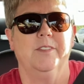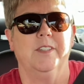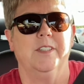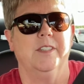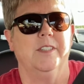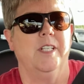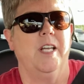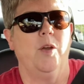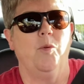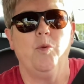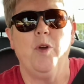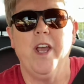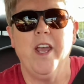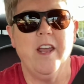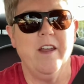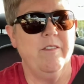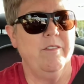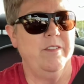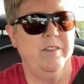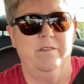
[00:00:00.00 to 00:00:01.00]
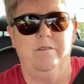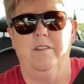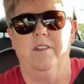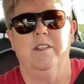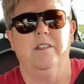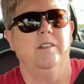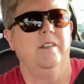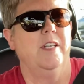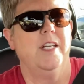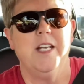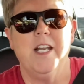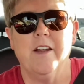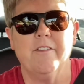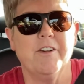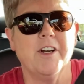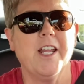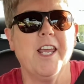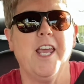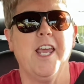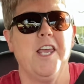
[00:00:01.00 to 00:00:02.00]
I waved. He
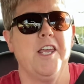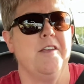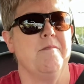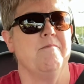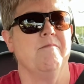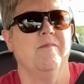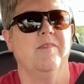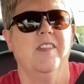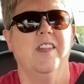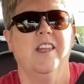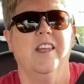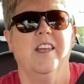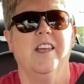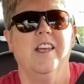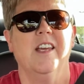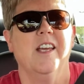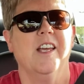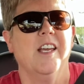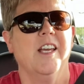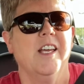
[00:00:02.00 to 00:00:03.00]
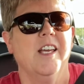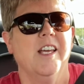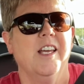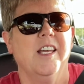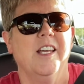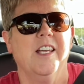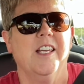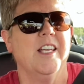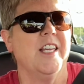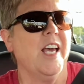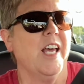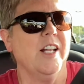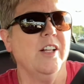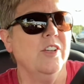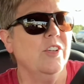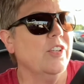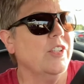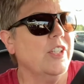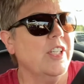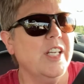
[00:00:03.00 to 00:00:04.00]
never came. He kind of
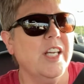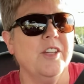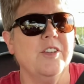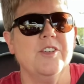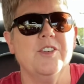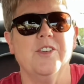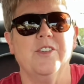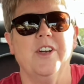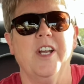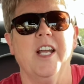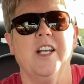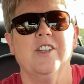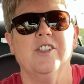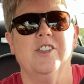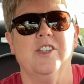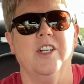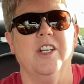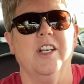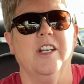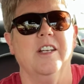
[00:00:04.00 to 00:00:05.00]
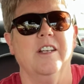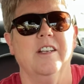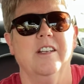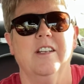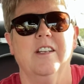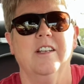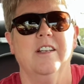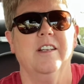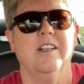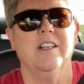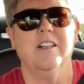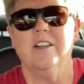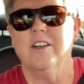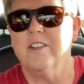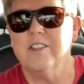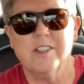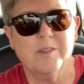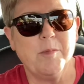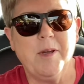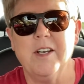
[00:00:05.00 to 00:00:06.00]
looked the other direction. He
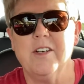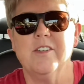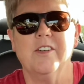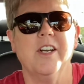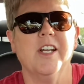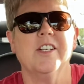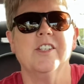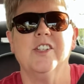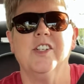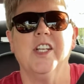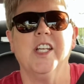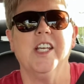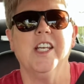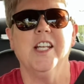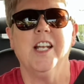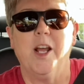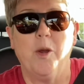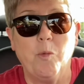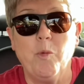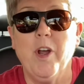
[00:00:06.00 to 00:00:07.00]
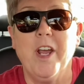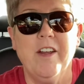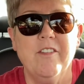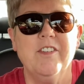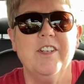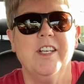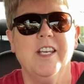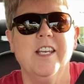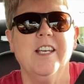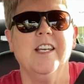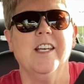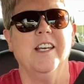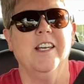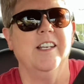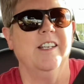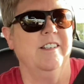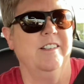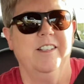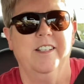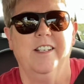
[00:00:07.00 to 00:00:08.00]
looked to my direction again. I waved
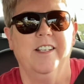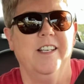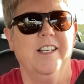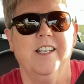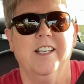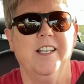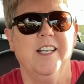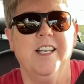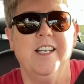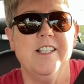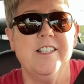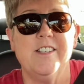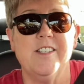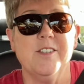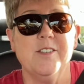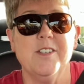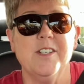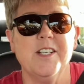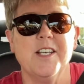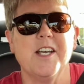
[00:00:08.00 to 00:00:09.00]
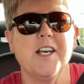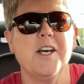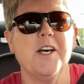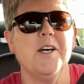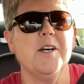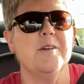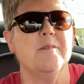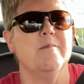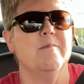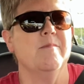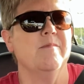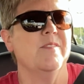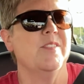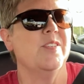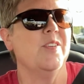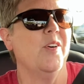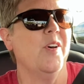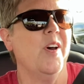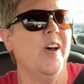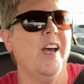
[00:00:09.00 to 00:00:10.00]
again. And he still didn't come.
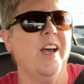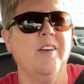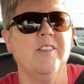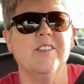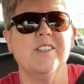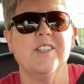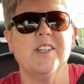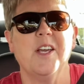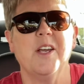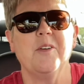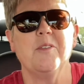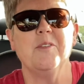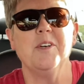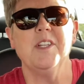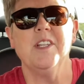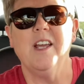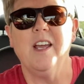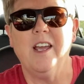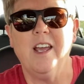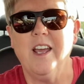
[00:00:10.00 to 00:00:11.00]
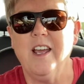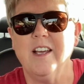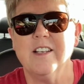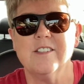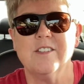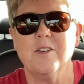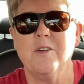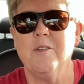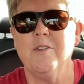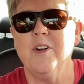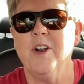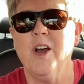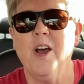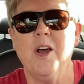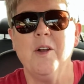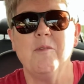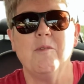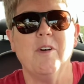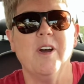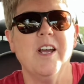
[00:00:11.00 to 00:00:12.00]
So I was like, what the heck's going
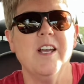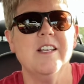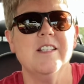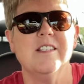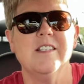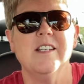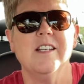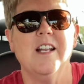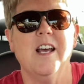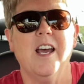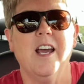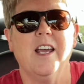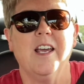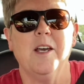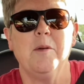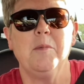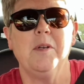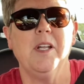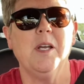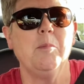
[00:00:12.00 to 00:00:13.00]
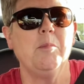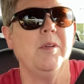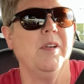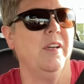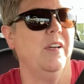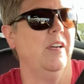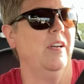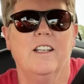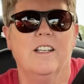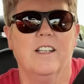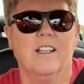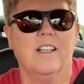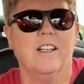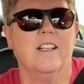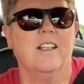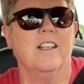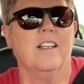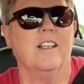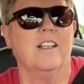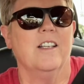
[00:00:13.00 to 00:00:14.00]
on? Why is he not coming up here?
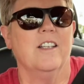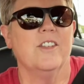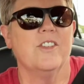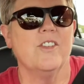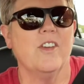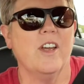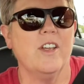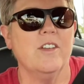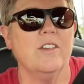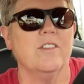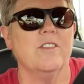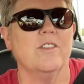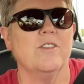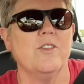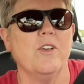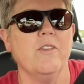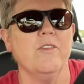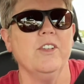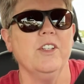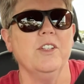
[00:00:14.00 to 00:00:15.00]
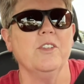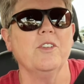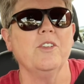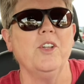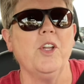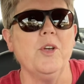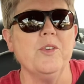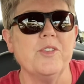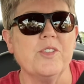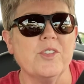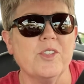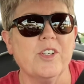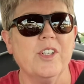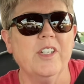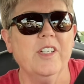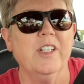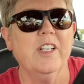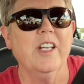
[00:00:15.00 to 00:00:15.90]
So I drove a little closer